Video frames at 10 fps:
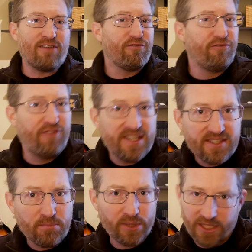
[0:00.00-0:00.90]

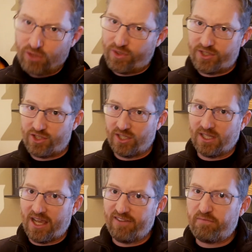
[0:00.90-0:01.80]
visibly Christian
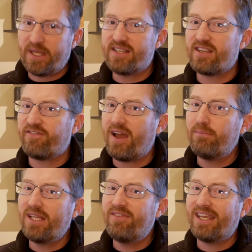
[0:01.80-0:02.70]
life because if
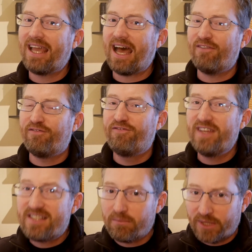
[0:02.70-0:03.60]
I'm living a
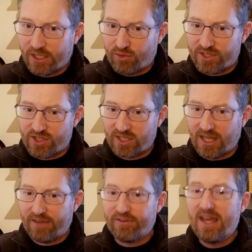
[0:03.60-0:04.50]
visibly Christian
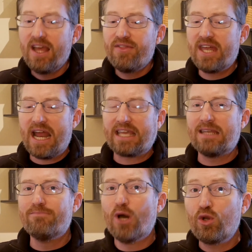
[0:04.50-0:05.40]
life, then I
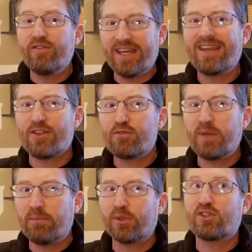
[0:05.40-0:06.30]
can motivate other
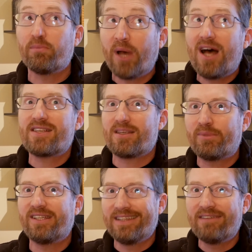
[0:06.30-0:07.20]
people to
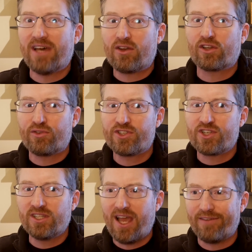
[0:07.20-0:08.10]
possibly live out a
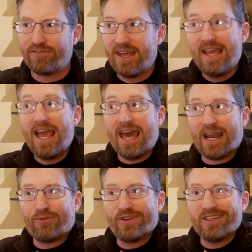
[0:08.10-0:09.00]
Christian life. And I
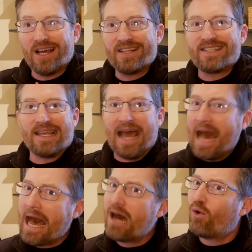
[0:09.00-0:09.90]
realize that
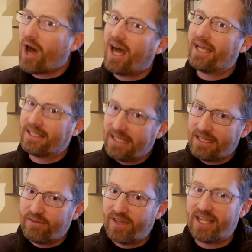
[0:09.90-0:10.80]
how I
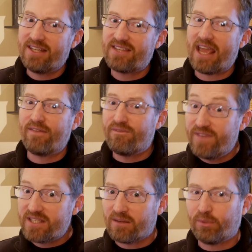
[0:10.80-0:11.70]
live is a
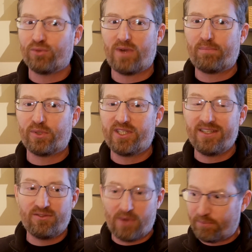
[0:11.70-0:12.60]
visible repre
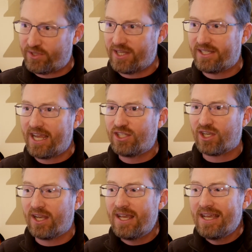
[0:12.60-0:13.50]

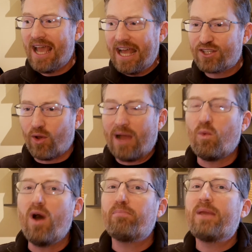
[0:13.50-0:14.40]
representation. And so I
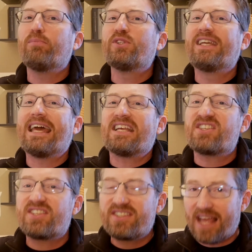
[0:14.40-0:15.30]
want people to get a
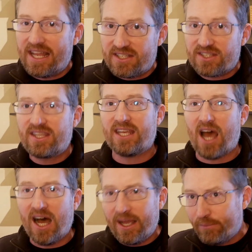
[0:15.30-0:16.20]
sense that
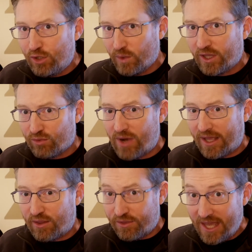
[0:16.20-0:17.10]
I'm doing the
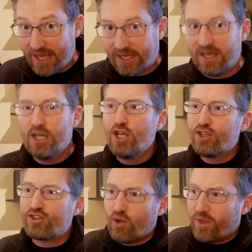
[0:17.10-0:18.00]
right thing
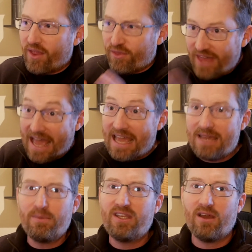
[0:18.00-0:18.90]
so that they
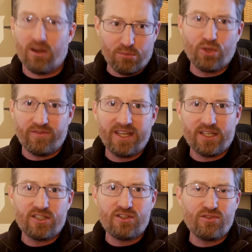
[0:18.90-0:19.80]
are
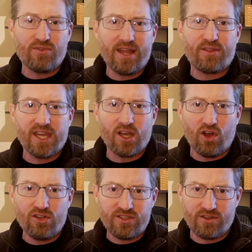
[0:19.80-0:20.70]
motivated to do the right thing
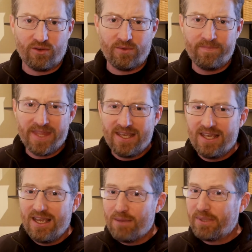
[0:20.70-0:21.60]
also.
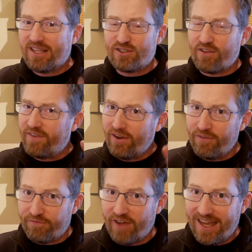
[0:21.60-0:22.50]
But there's a very
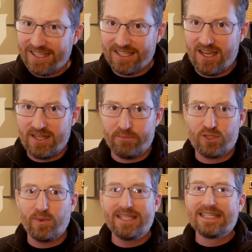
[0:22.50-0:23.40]
fine line
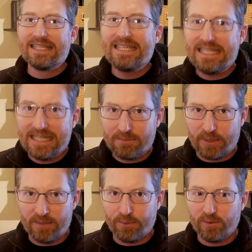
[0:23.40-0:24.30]
between leading
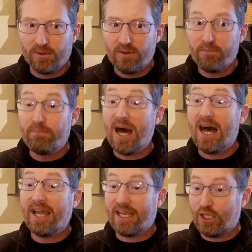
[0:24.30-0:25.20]
people
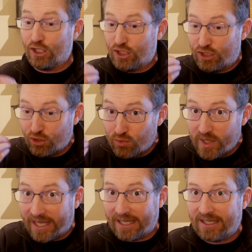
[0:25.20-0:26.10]
by
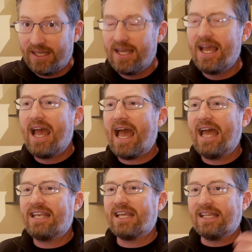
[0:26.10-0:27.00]
doing
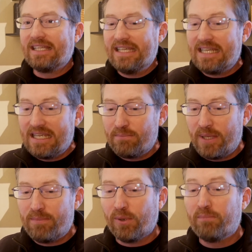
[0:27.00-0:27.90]
and leading
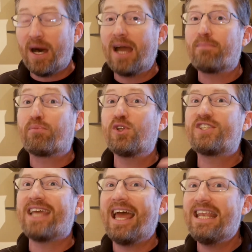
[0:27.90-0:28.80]
people by
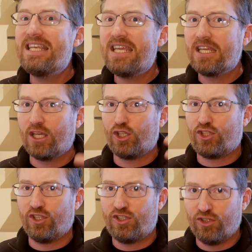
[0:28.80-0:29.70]
pretending
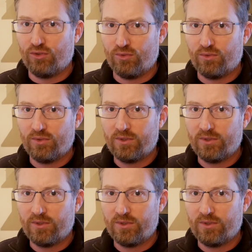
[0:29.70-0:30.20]
to do